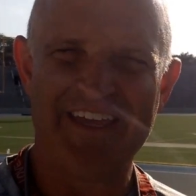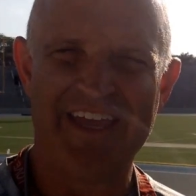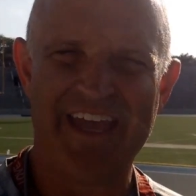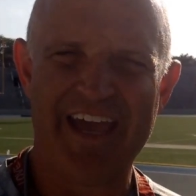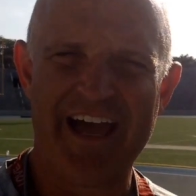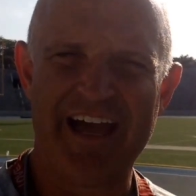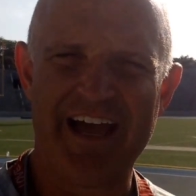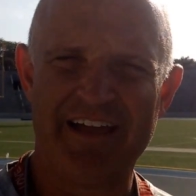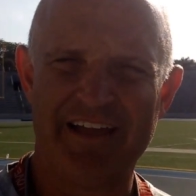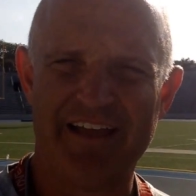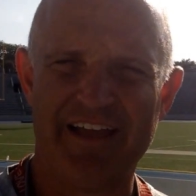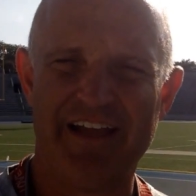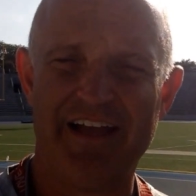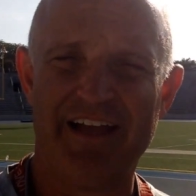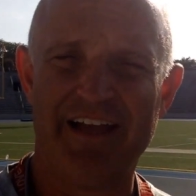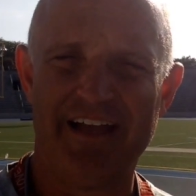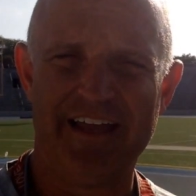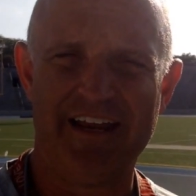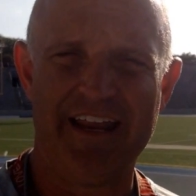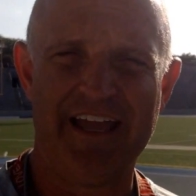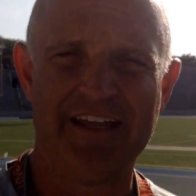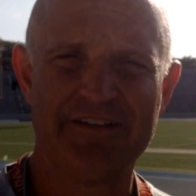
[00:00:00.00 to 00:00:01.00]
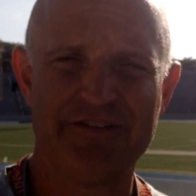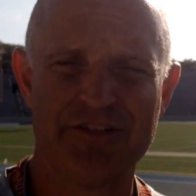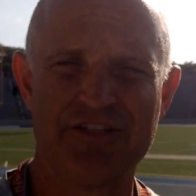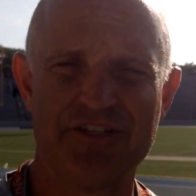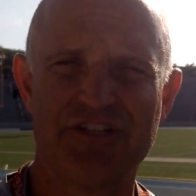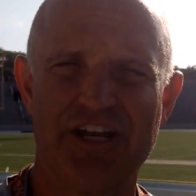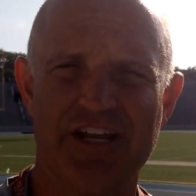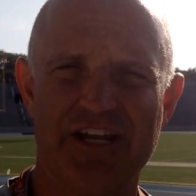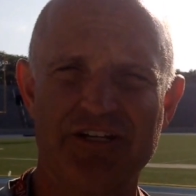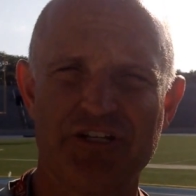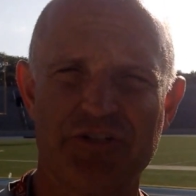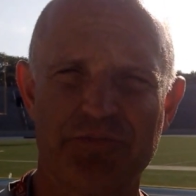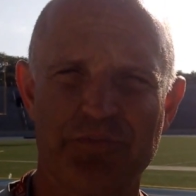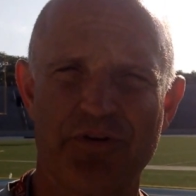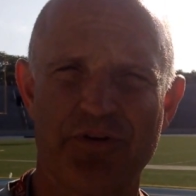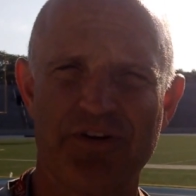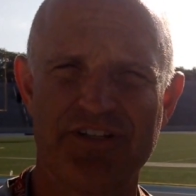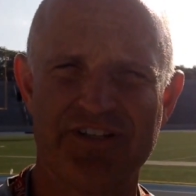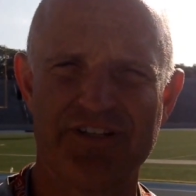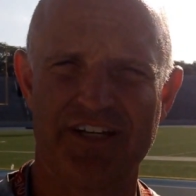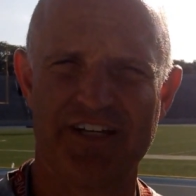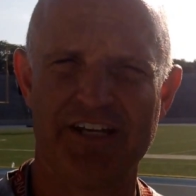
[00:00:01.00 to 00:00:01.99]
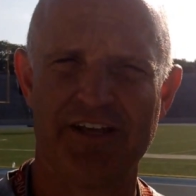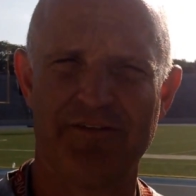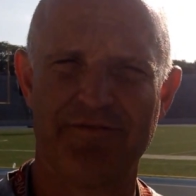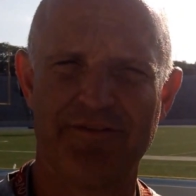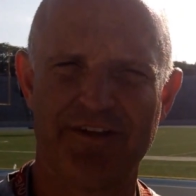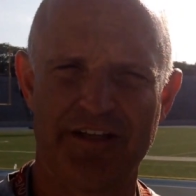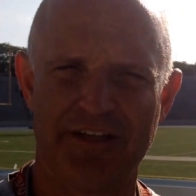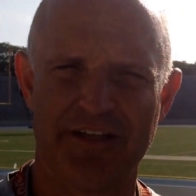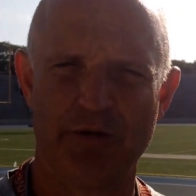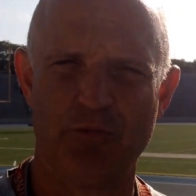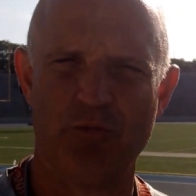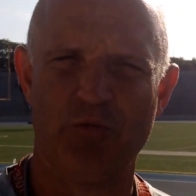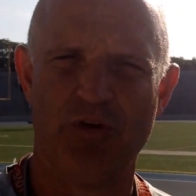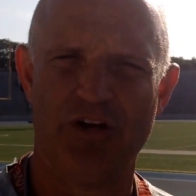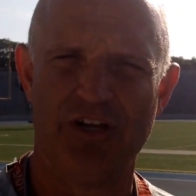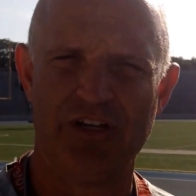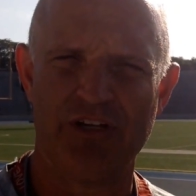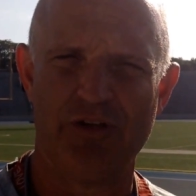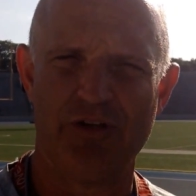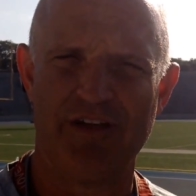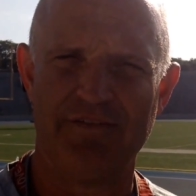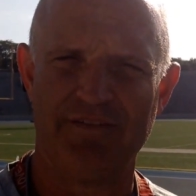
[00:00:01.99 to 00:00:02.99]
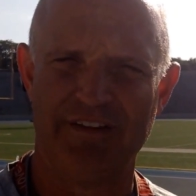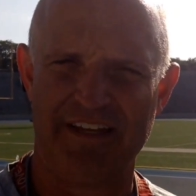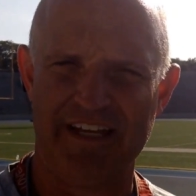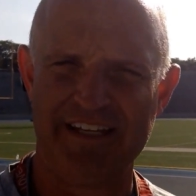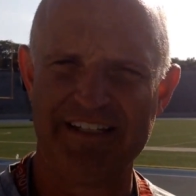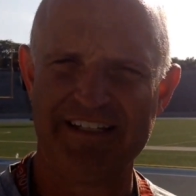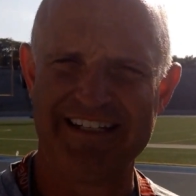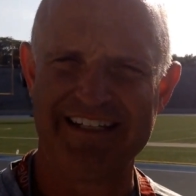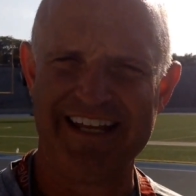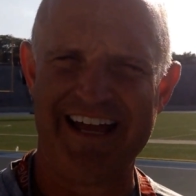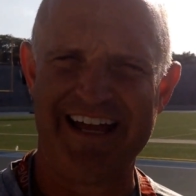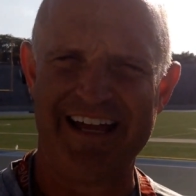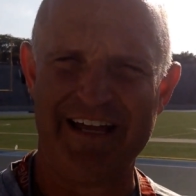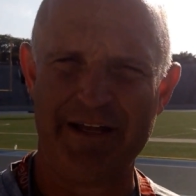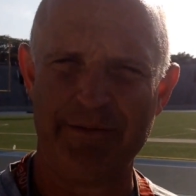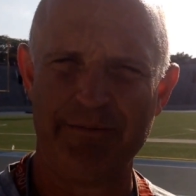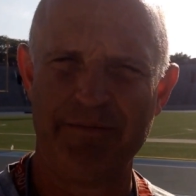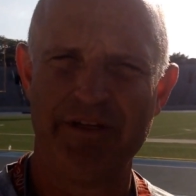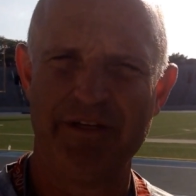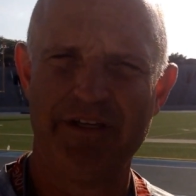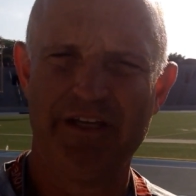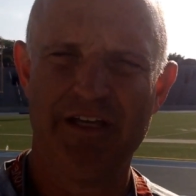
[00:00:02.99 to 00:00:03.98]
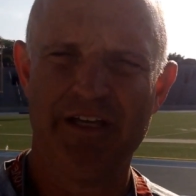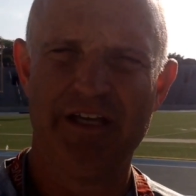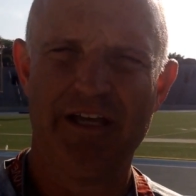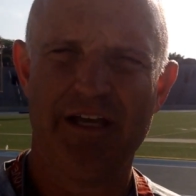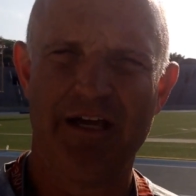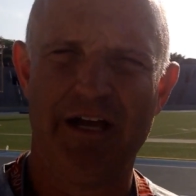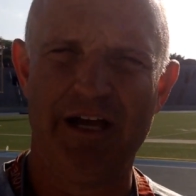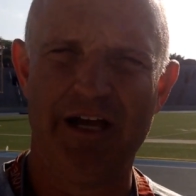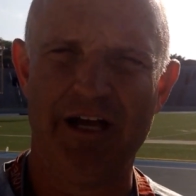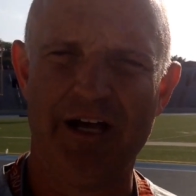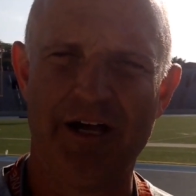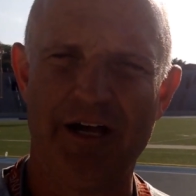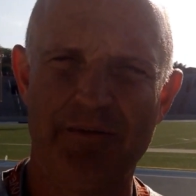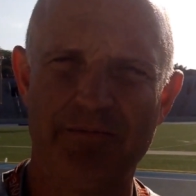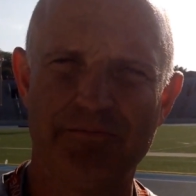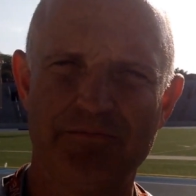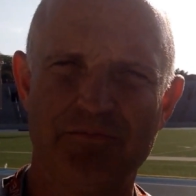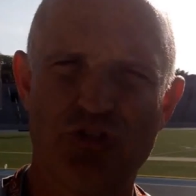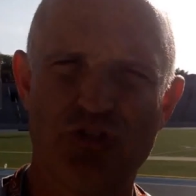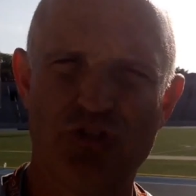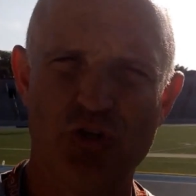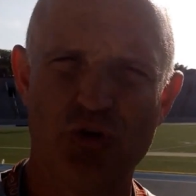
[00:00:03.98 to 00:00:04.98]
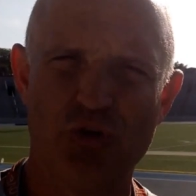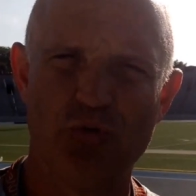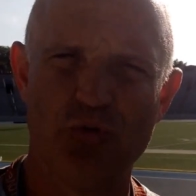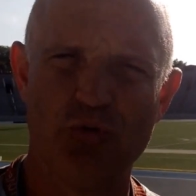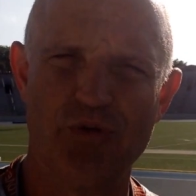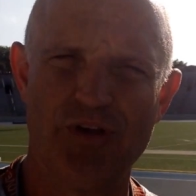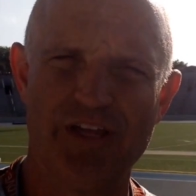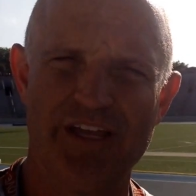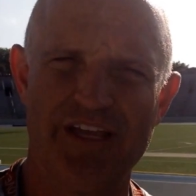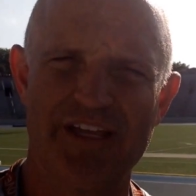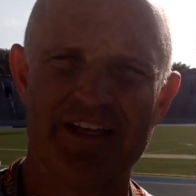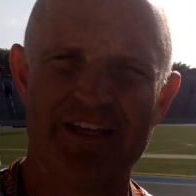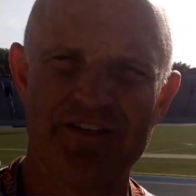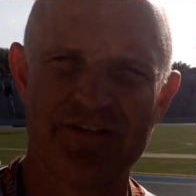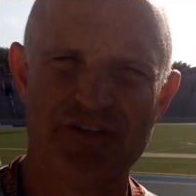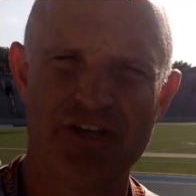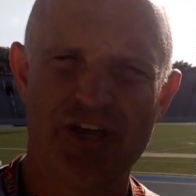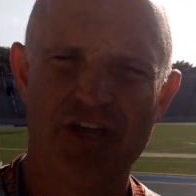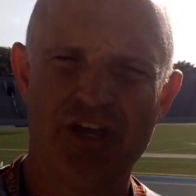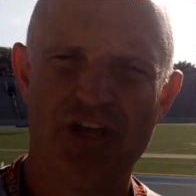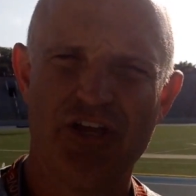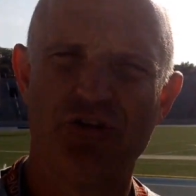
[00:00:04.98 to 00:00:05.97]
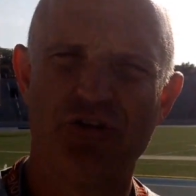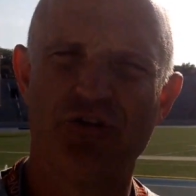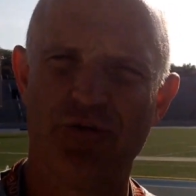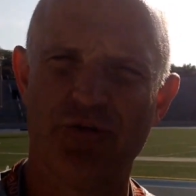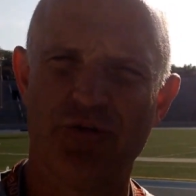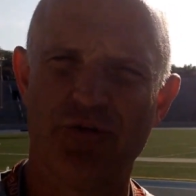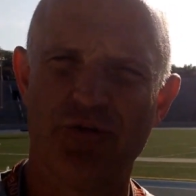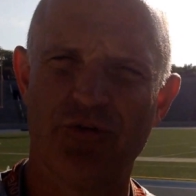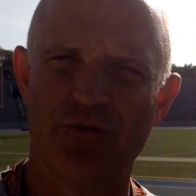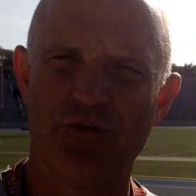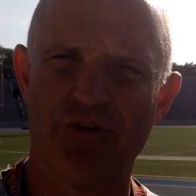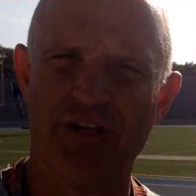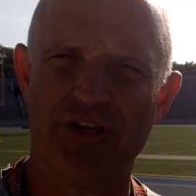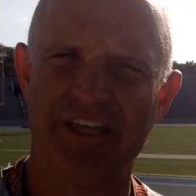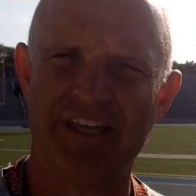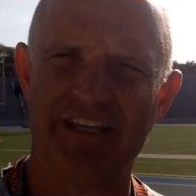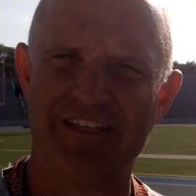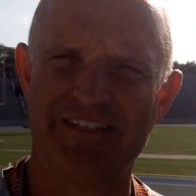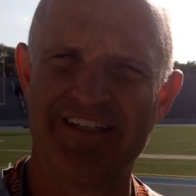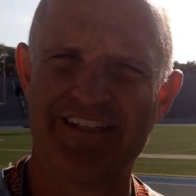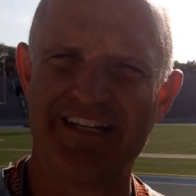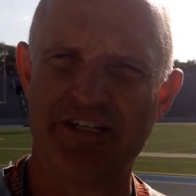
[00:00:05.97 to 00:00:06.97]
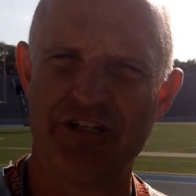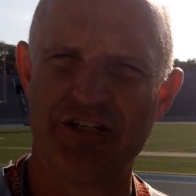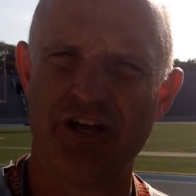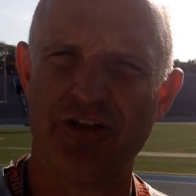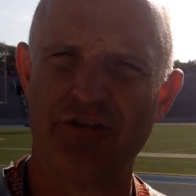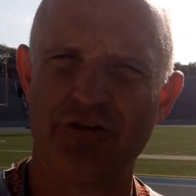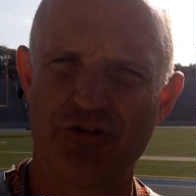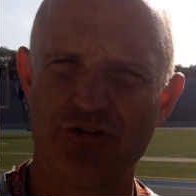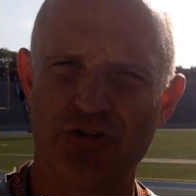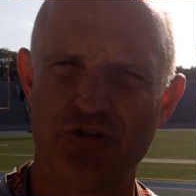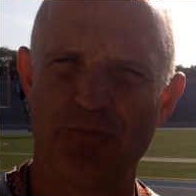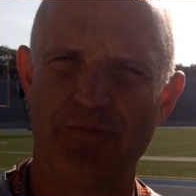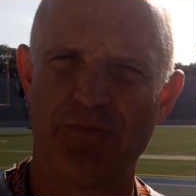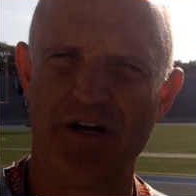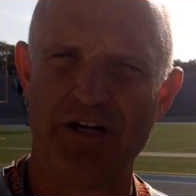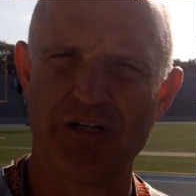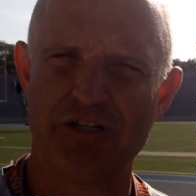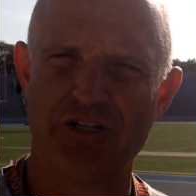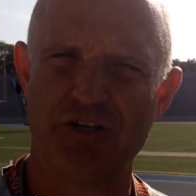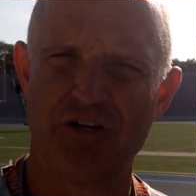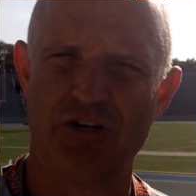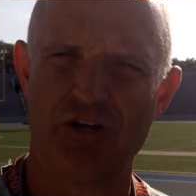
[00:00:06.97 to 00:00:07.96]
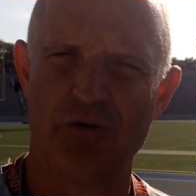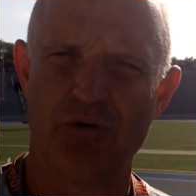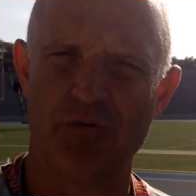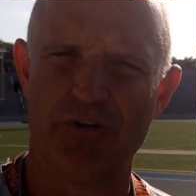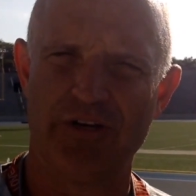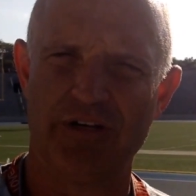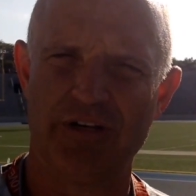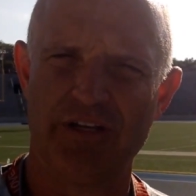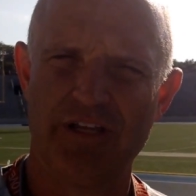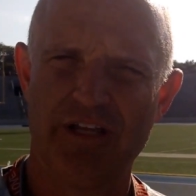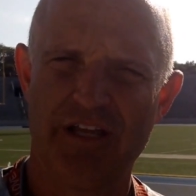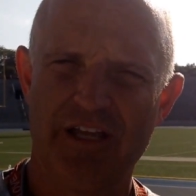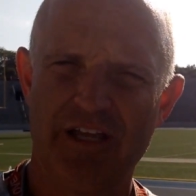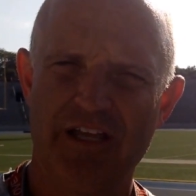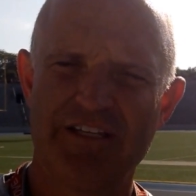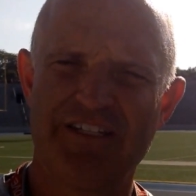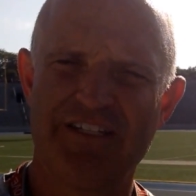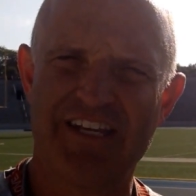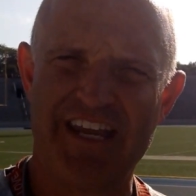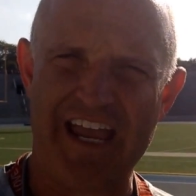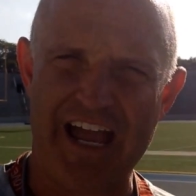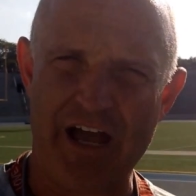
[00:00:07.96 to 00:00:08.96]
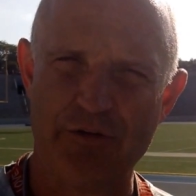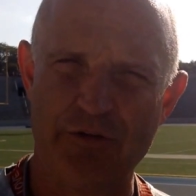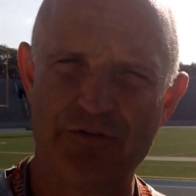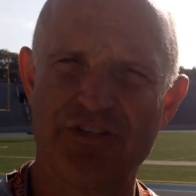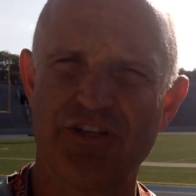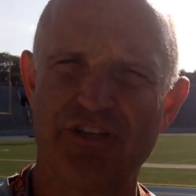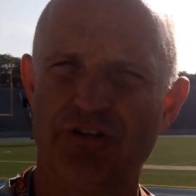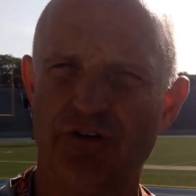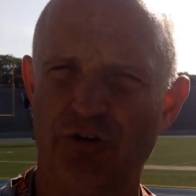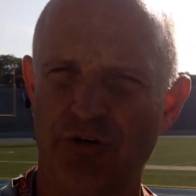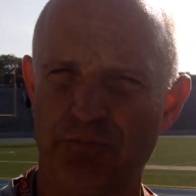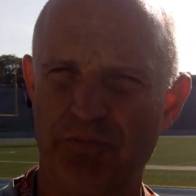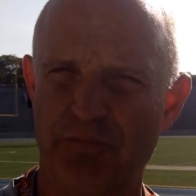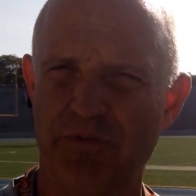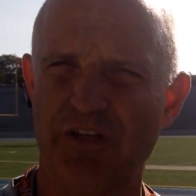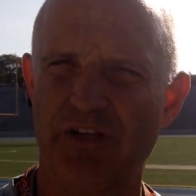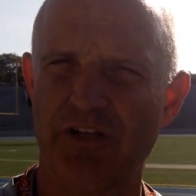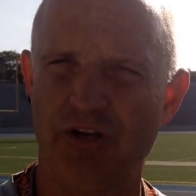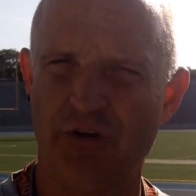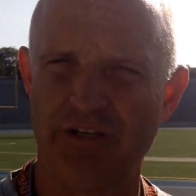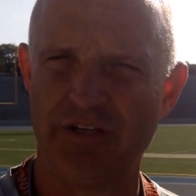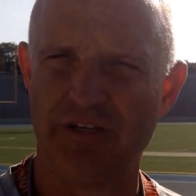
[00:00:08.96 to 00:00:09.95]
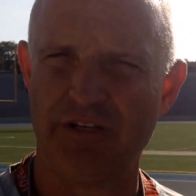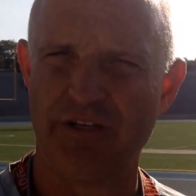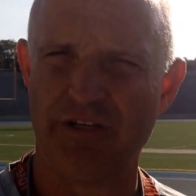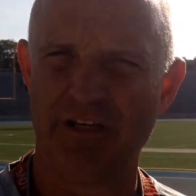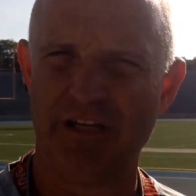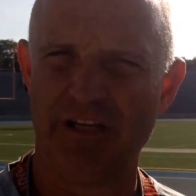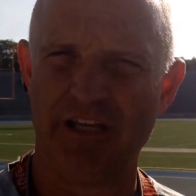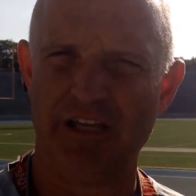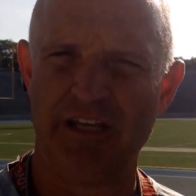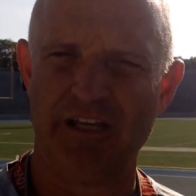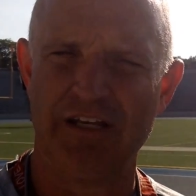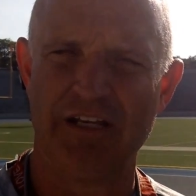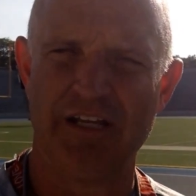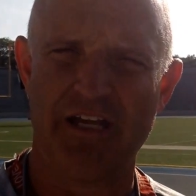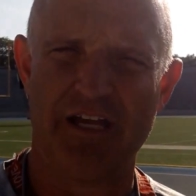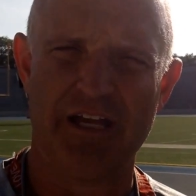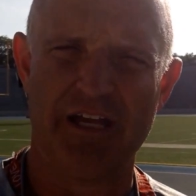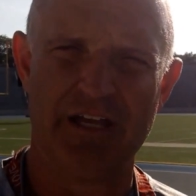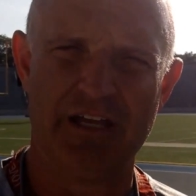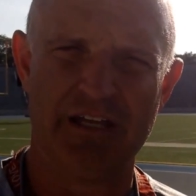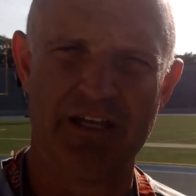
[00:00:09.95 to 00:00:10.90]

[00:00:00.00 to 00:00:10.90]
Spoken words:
Yeah, it actually changes pretty significantly. One, you have less time. Two is you're not going against each other so much. You're going scouts and you're, you know, in